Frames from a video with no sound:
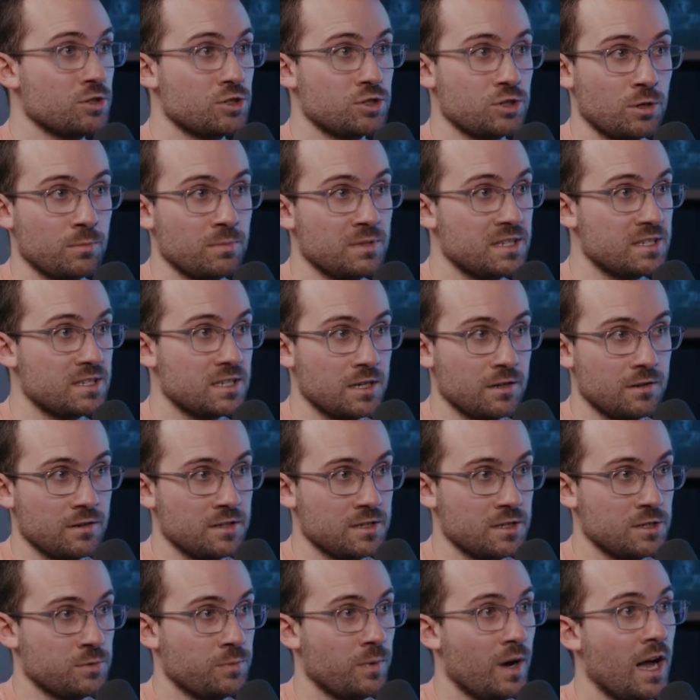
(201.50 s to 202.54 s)
your sermon
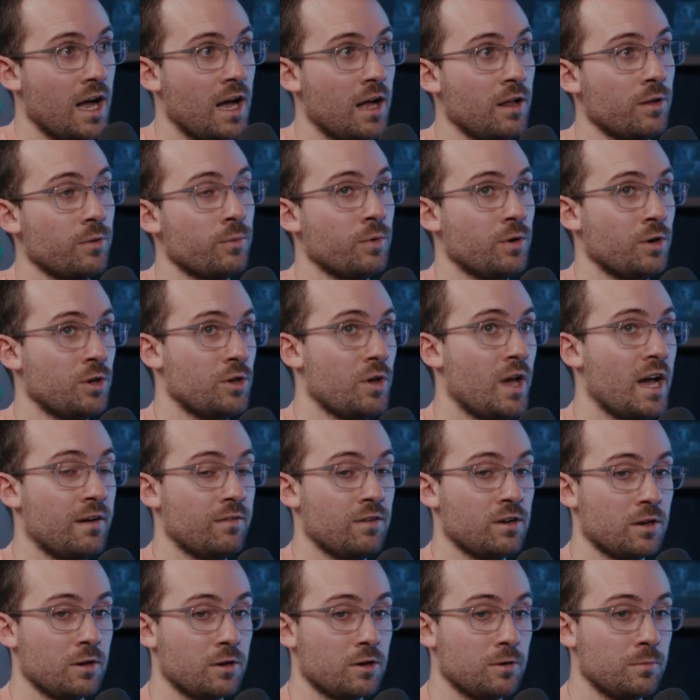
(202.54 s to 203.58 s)
series as well, where you have
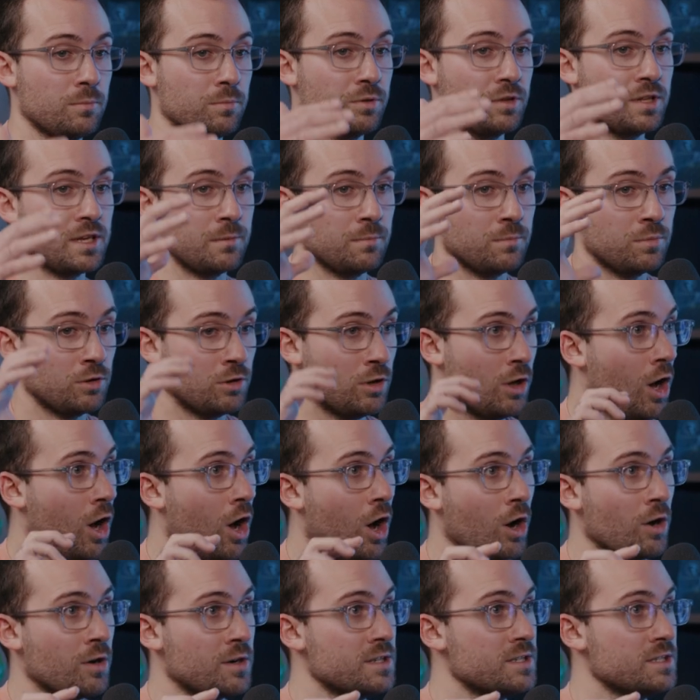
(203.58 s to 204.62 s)
like a complete
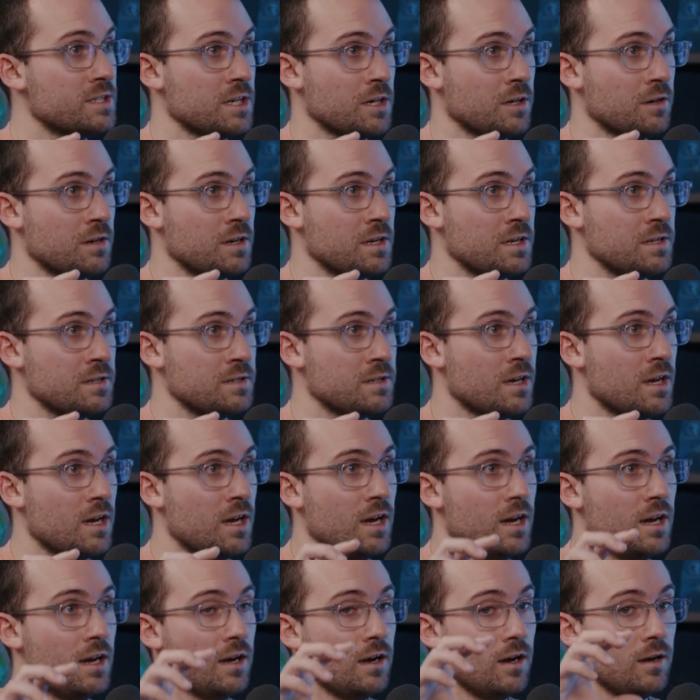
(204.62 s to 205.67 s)
blog series
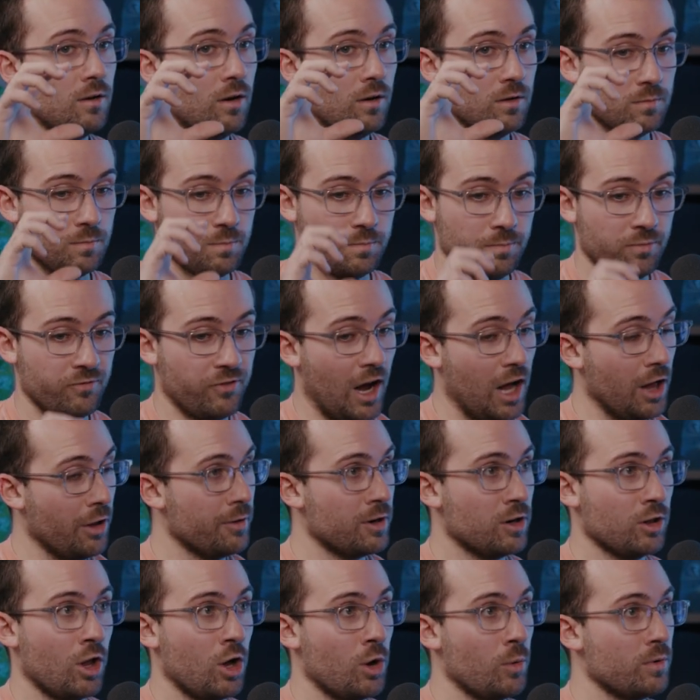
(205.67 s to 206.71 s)

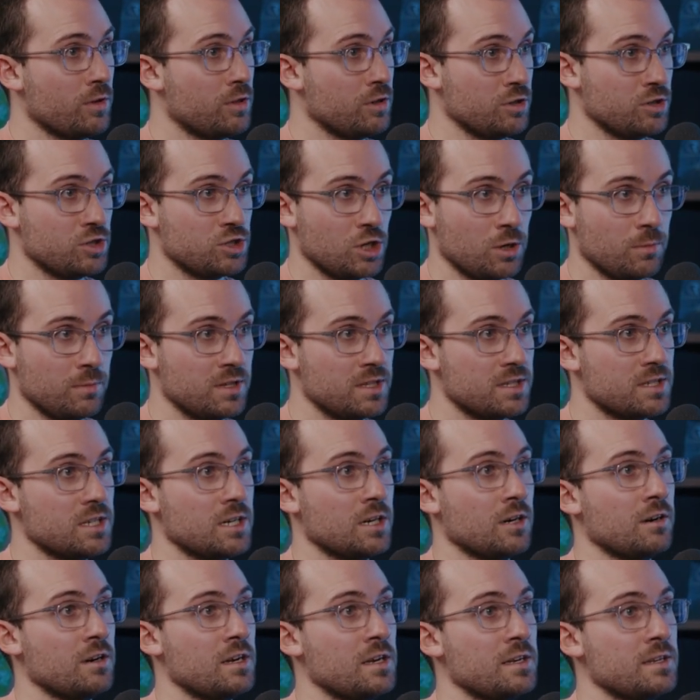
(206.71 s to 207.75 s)
following along with your sermon
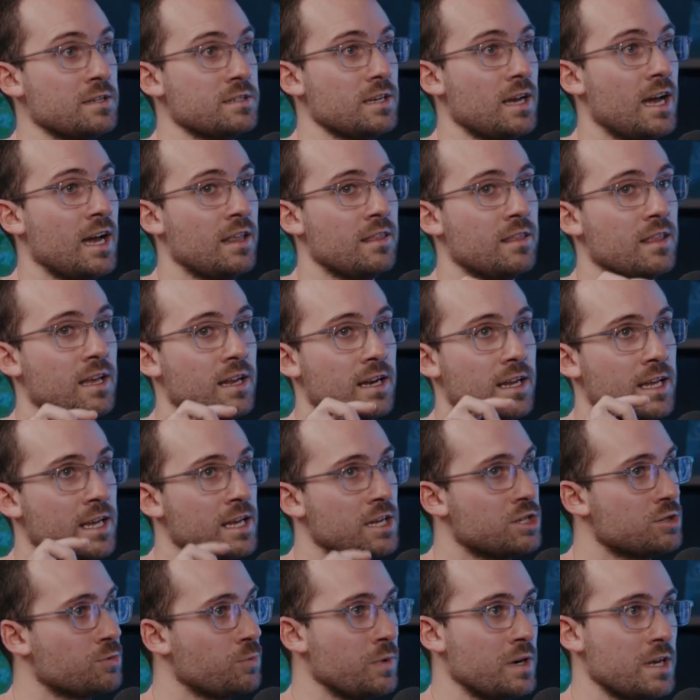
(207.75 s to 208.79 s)
series. And then
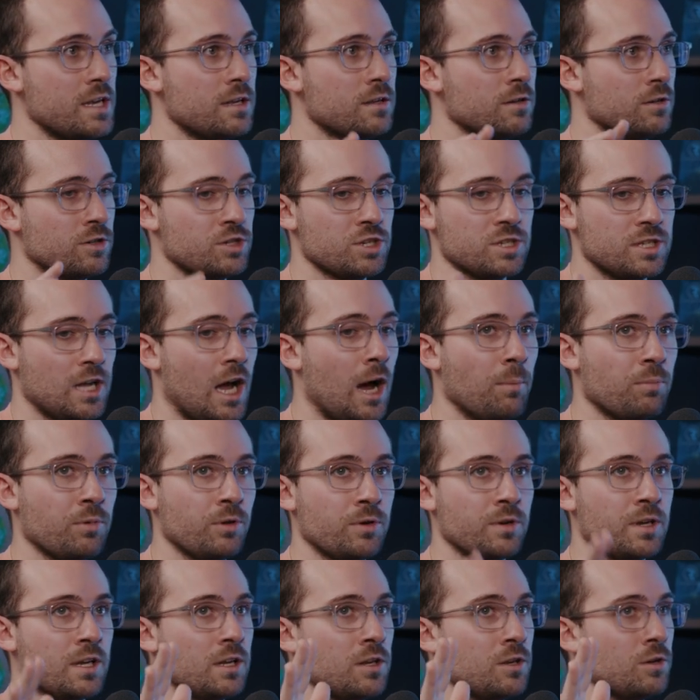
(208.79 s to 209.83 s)
each week you're just
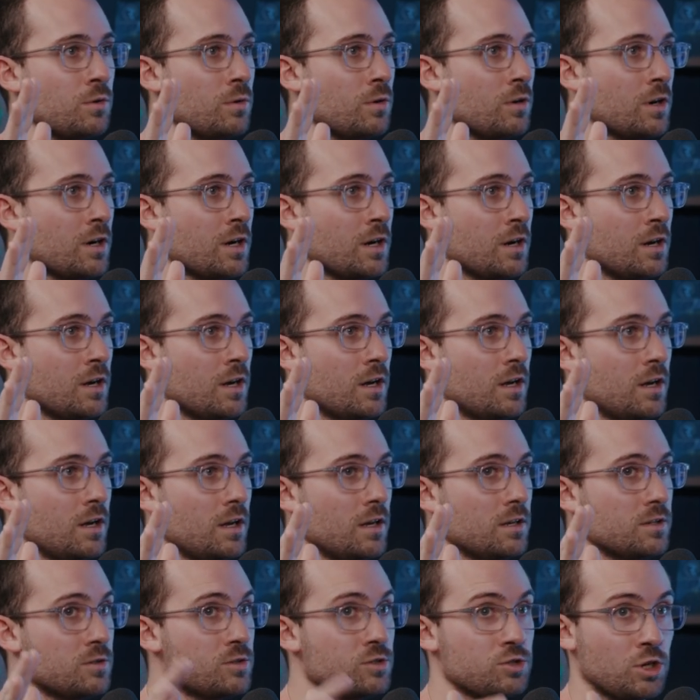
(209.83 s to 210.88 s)
uploading your
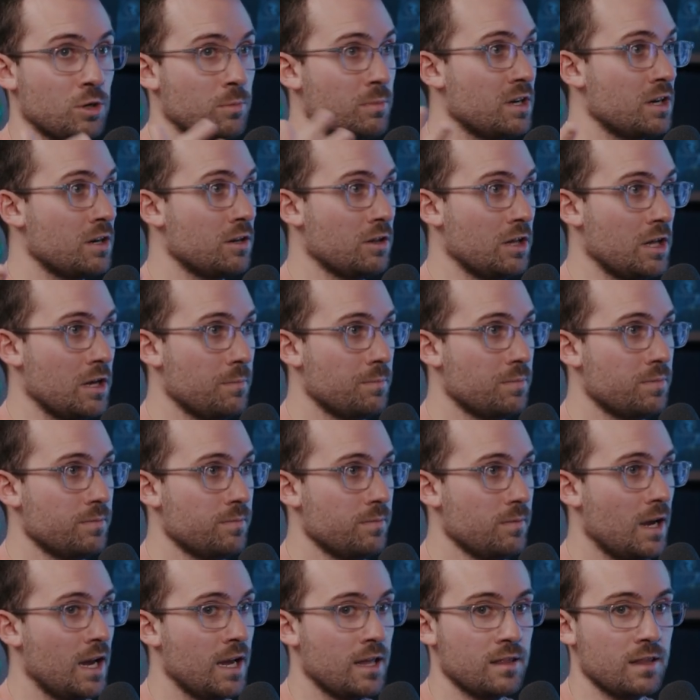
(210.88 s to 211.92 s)
sermon clip,
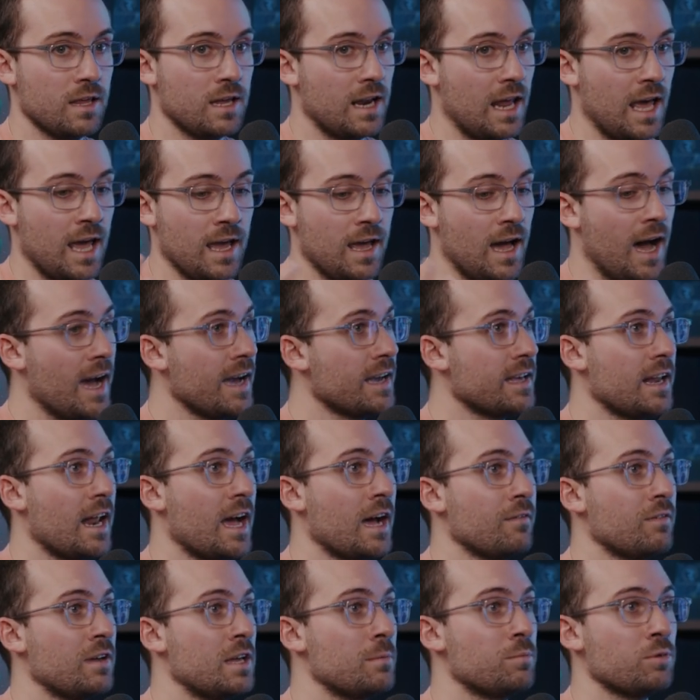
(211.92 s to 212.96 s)
and then AI can
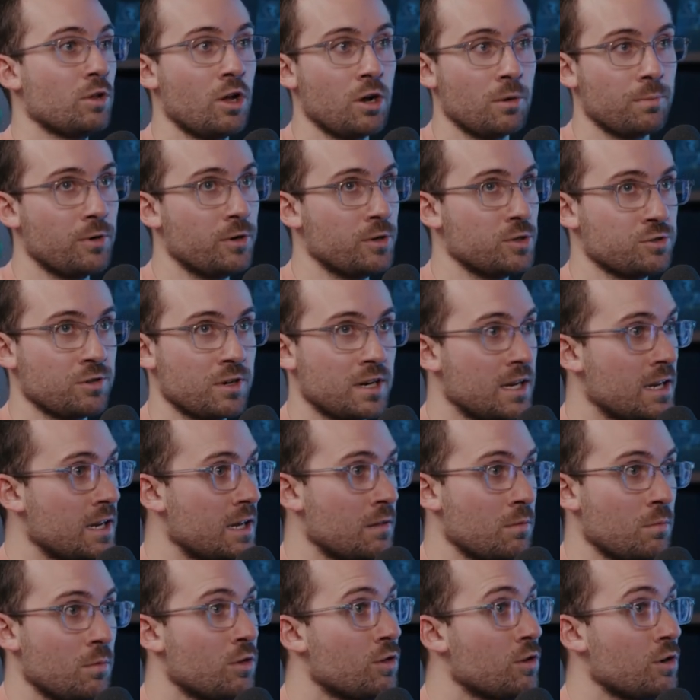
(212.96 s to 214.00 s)
have a blog post written
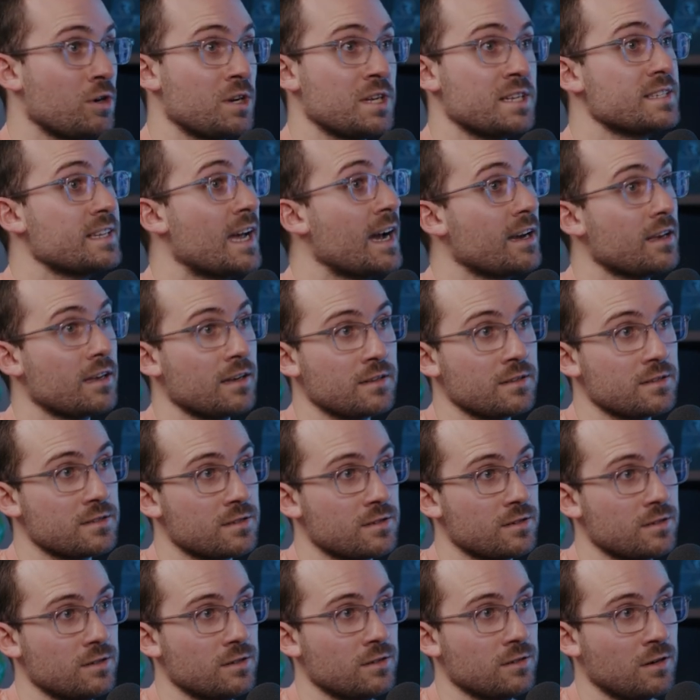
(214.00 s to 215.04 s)
in 30
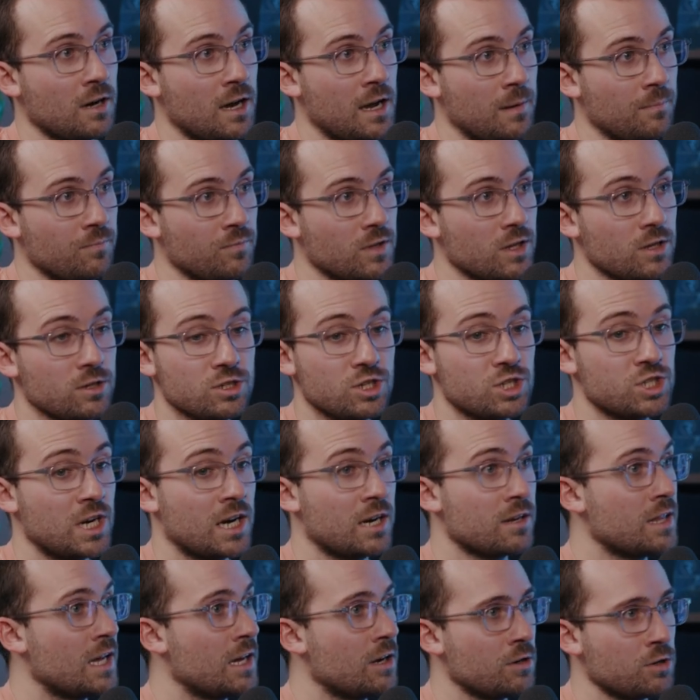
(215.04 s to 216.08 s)
seconds, right? Nice.
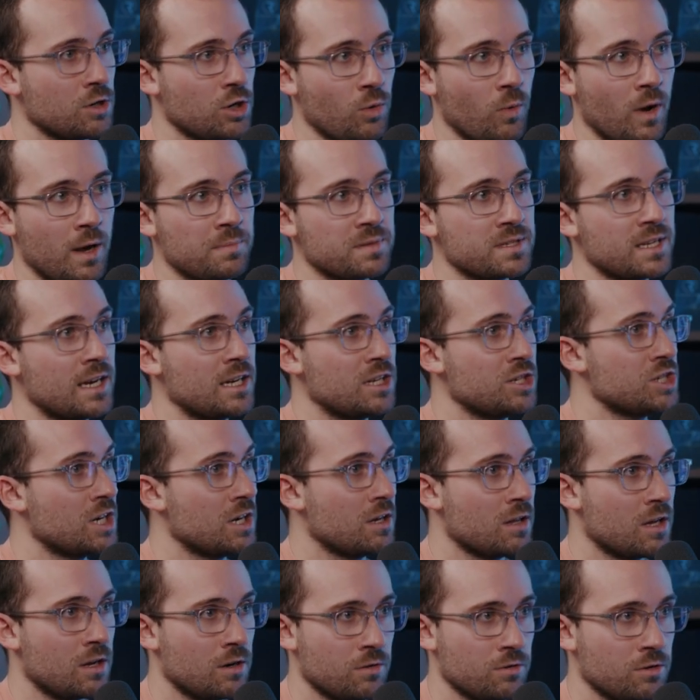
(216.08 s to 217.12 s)
Share that on your website,
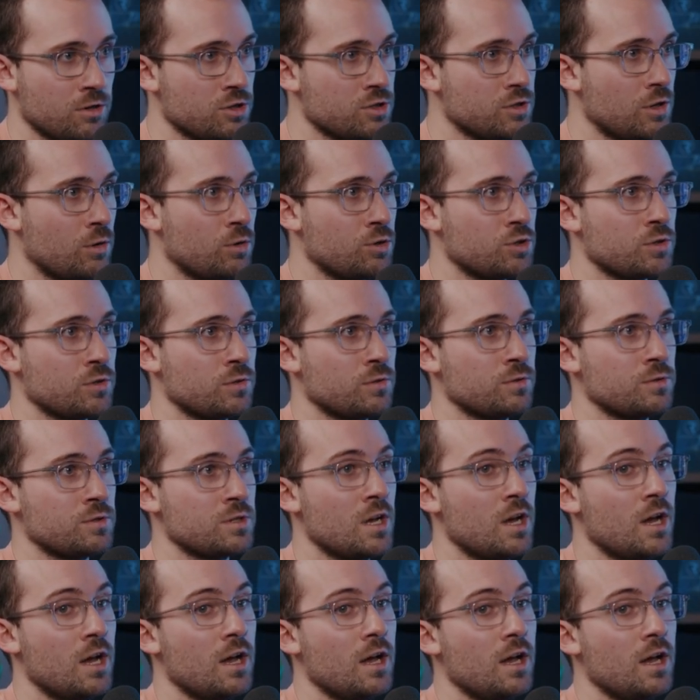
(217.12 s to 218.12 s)
share that on your socials.